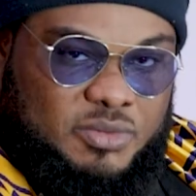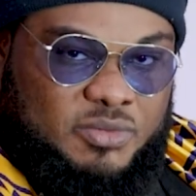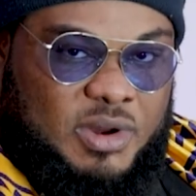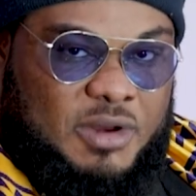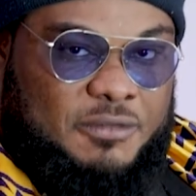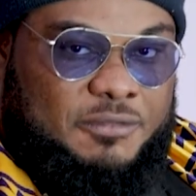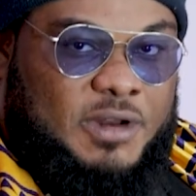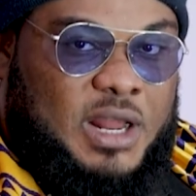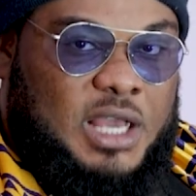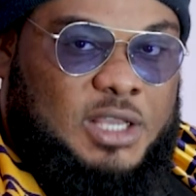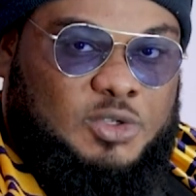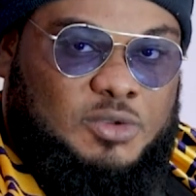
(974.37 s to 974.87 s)
red
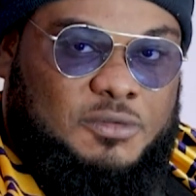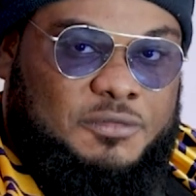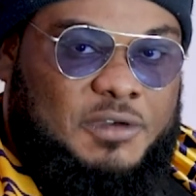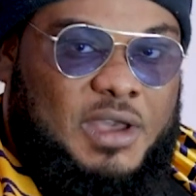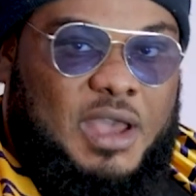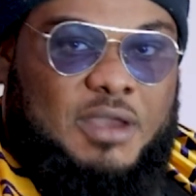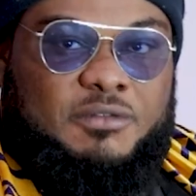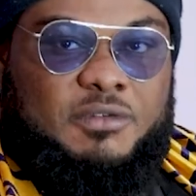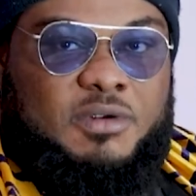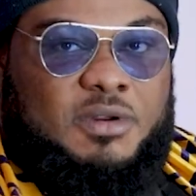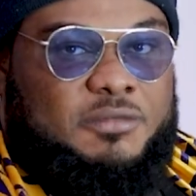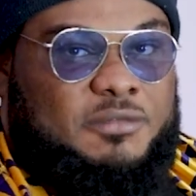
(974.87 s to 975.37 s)
flags or
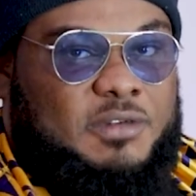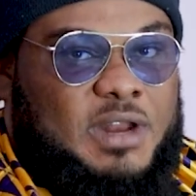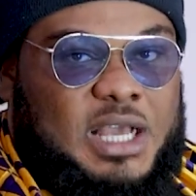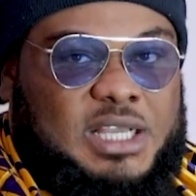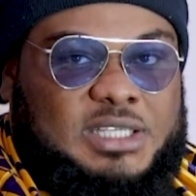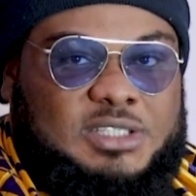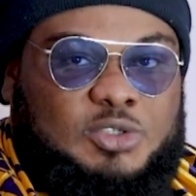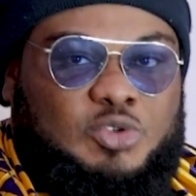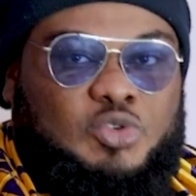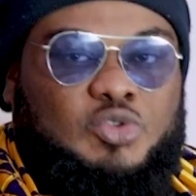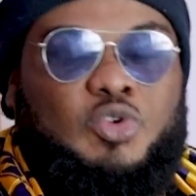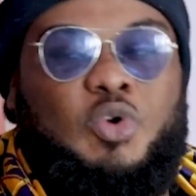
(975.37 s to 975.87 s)
5 red
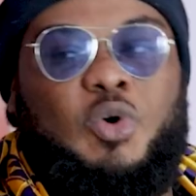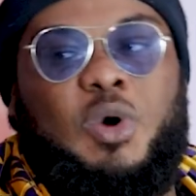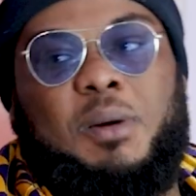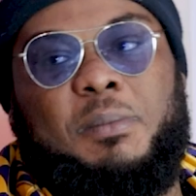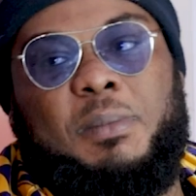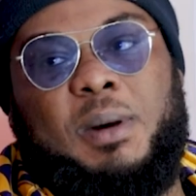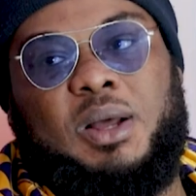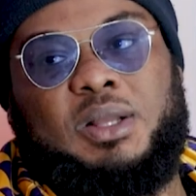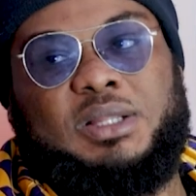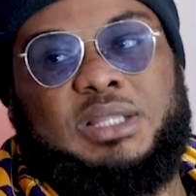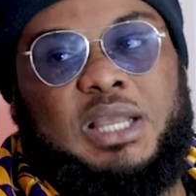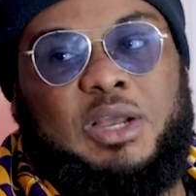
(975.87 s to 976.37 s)
flags you know
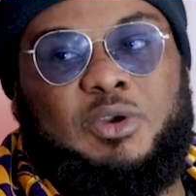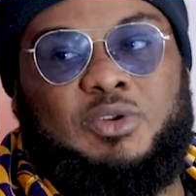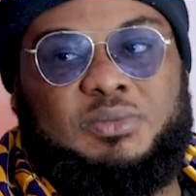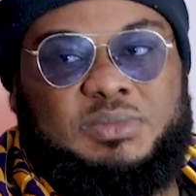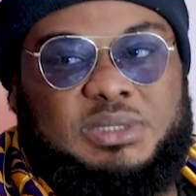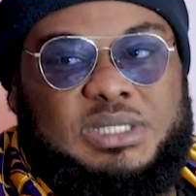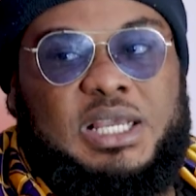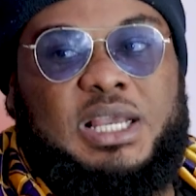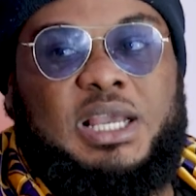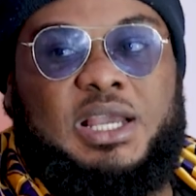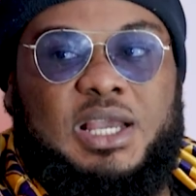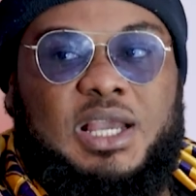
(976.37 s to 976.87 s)
about. I wouldn't
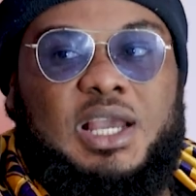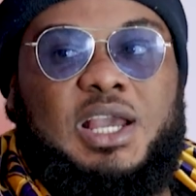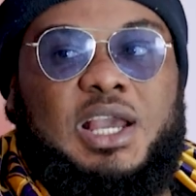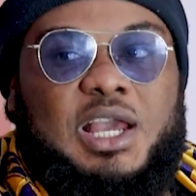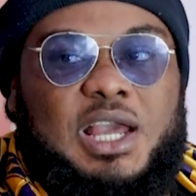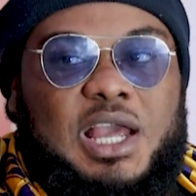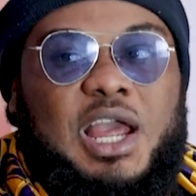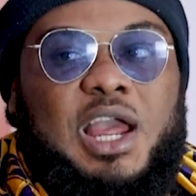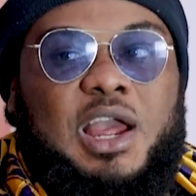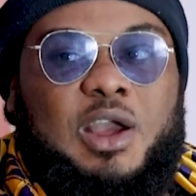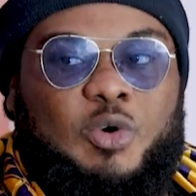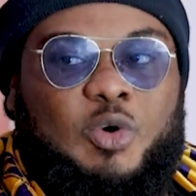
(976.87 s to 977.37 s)
say
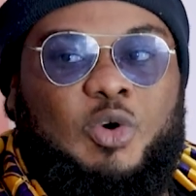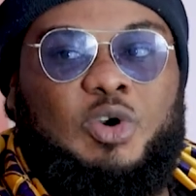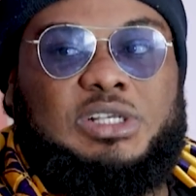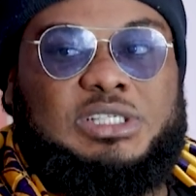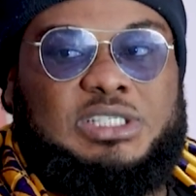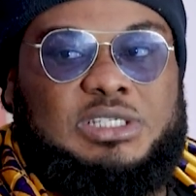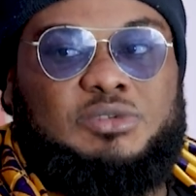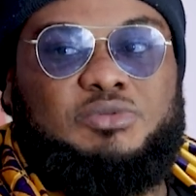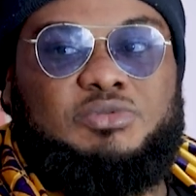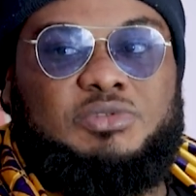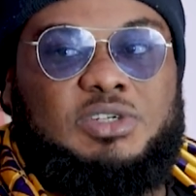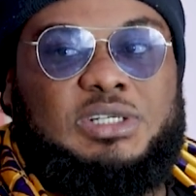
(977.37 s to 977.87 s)
a
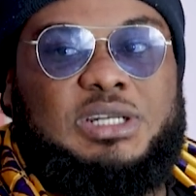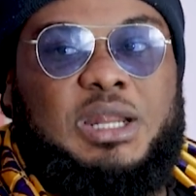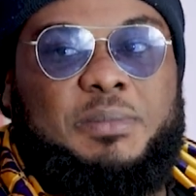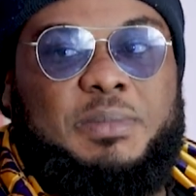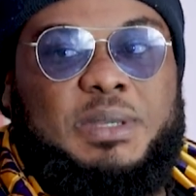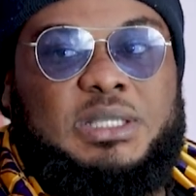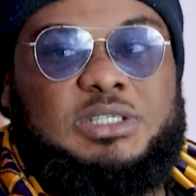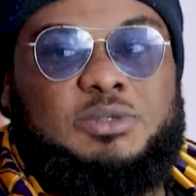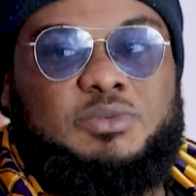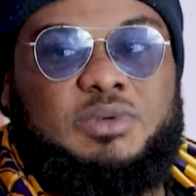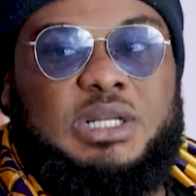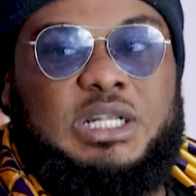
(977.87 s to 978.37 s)
causing real
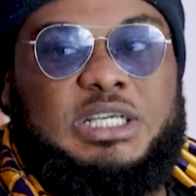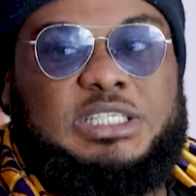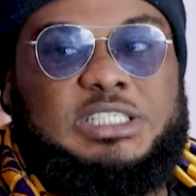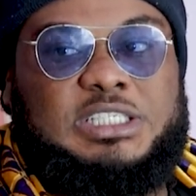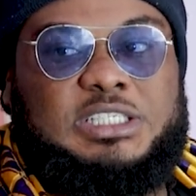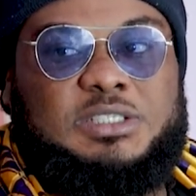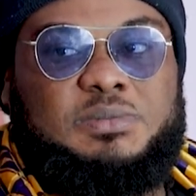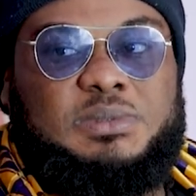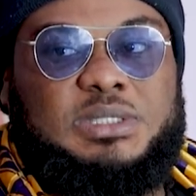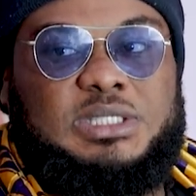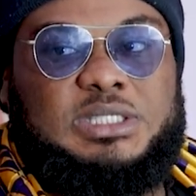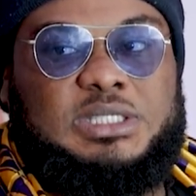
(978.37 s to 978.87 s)
damage in
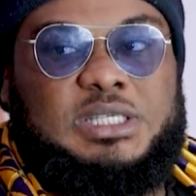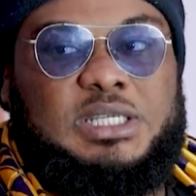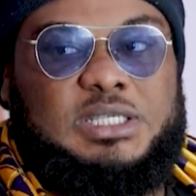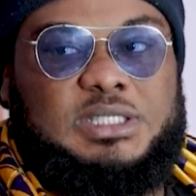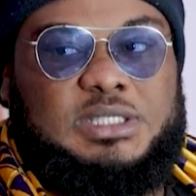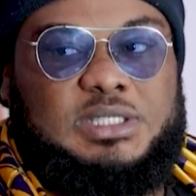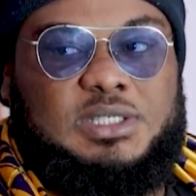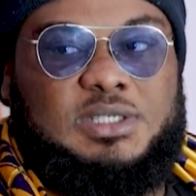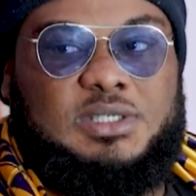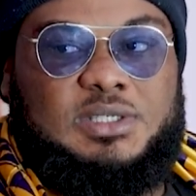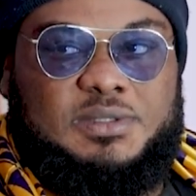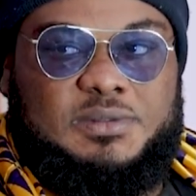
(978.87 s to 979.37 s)
relationship these
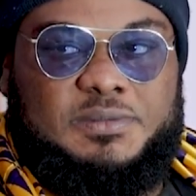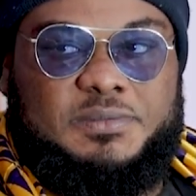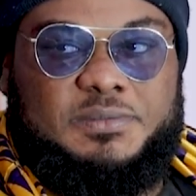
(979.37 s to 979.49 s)
days.